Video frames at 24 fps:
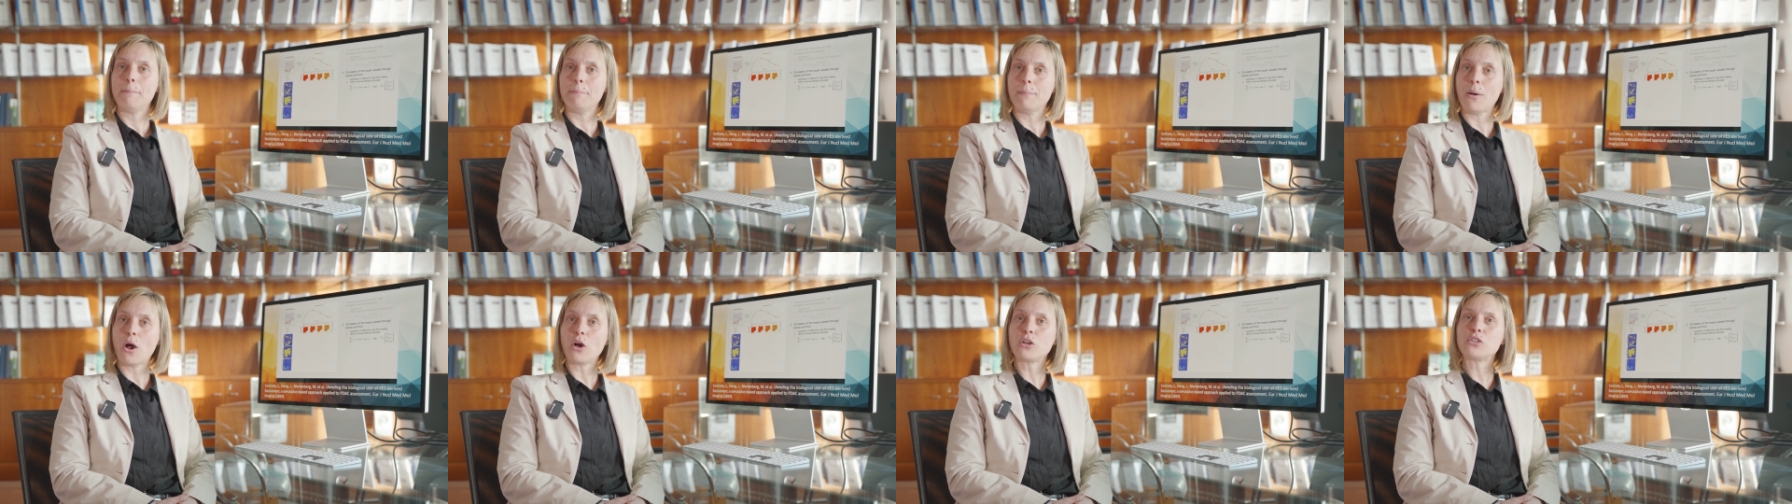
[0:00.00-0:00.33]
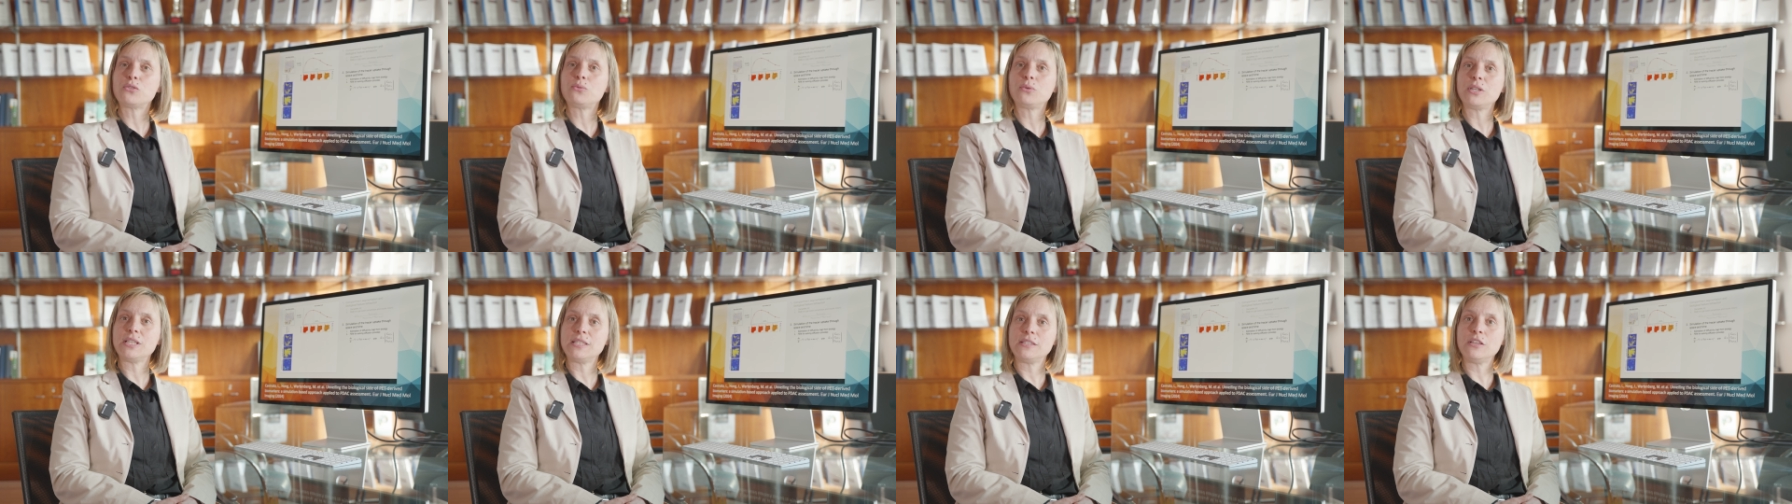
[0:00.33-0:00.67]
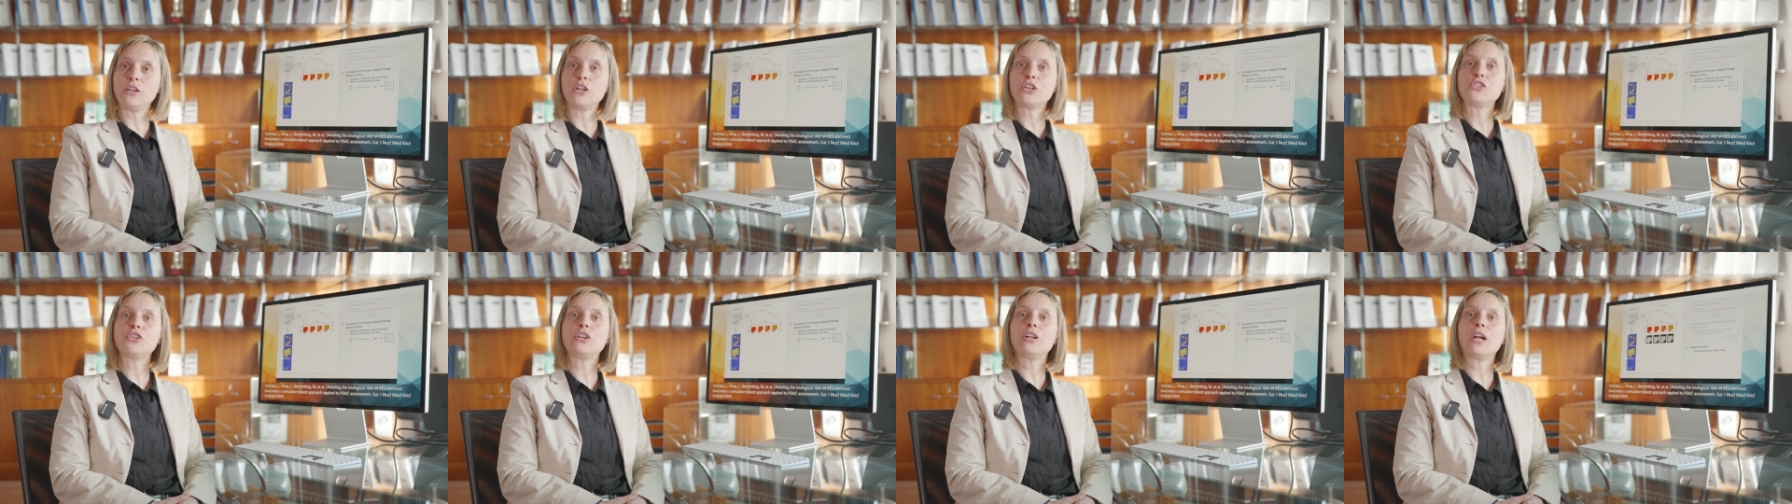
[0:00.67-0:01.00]
Mox
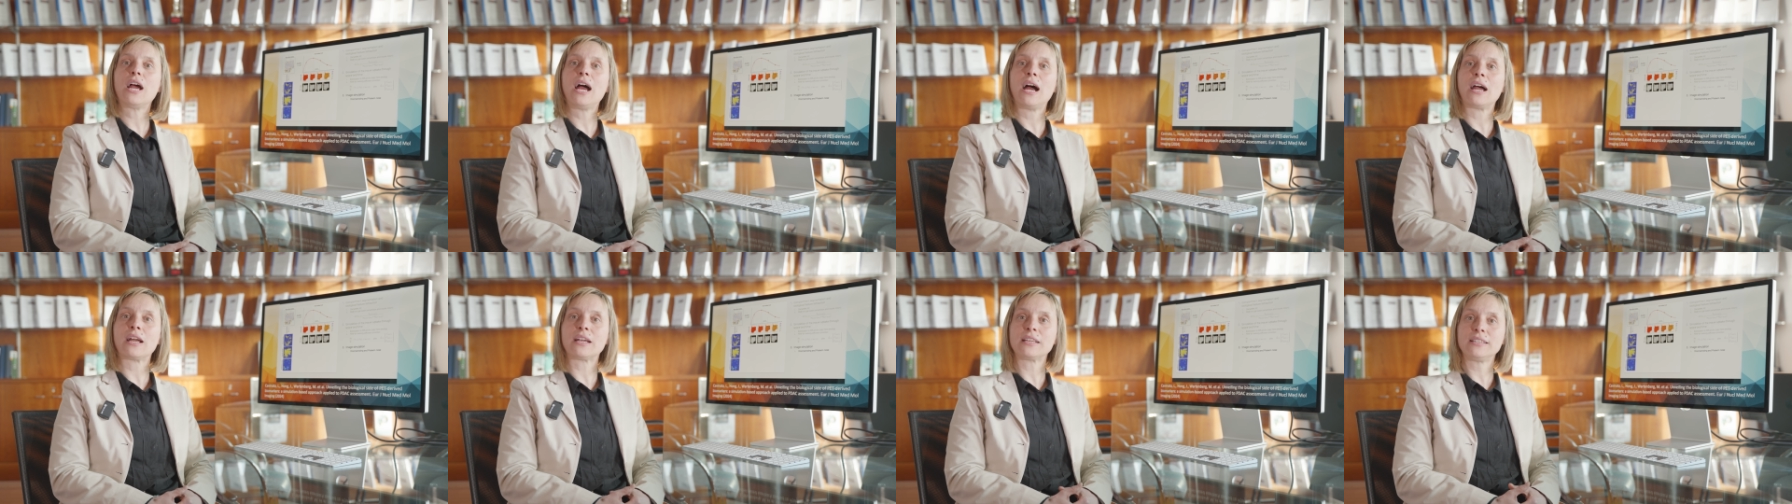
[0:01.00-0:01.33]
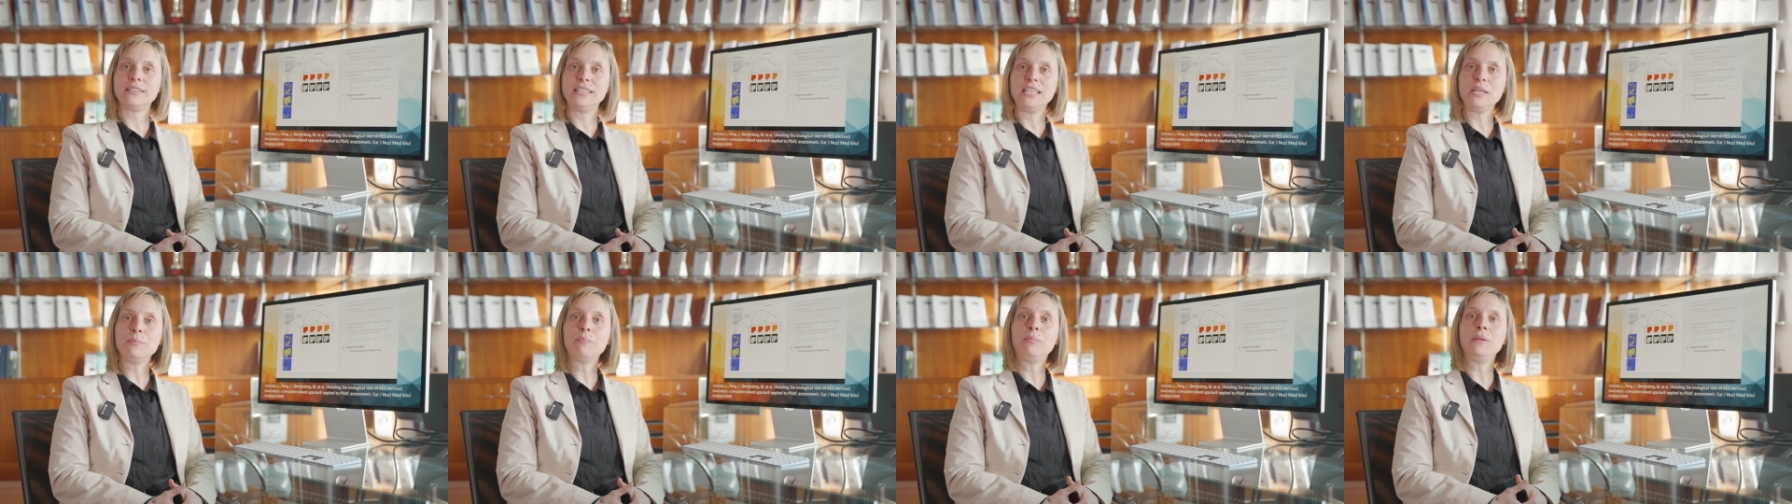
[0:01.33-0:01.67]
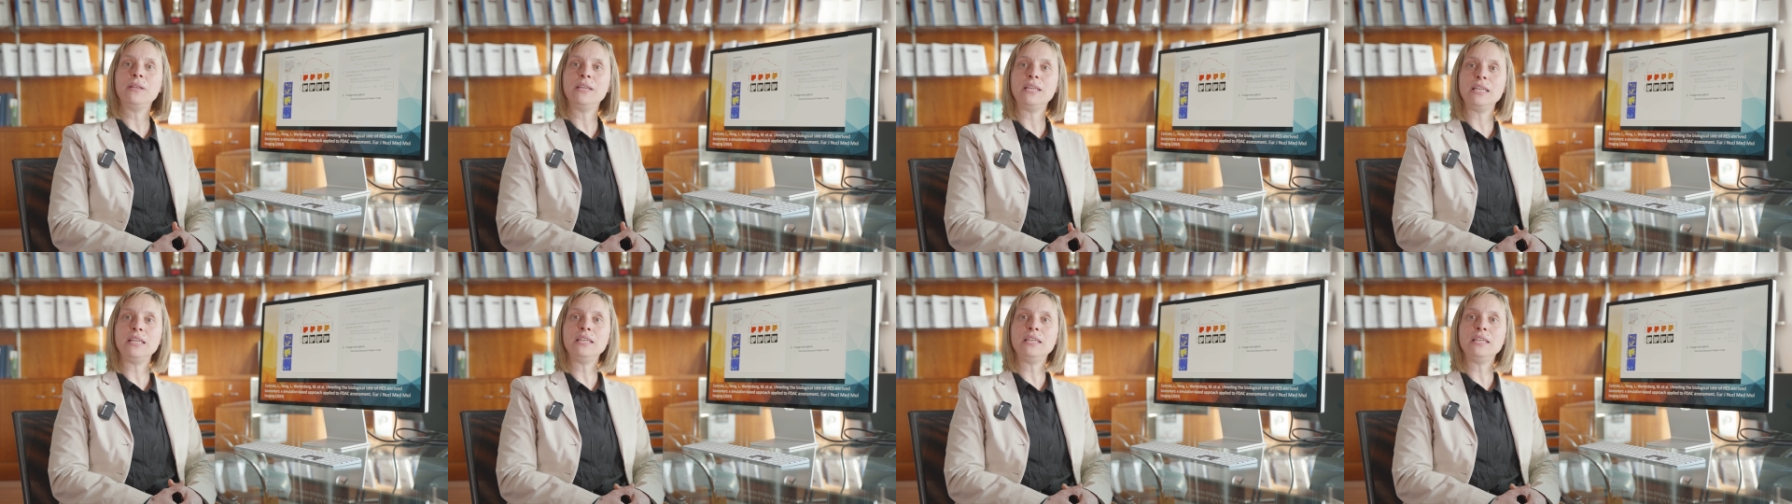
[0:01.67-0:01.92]
researchers are deeply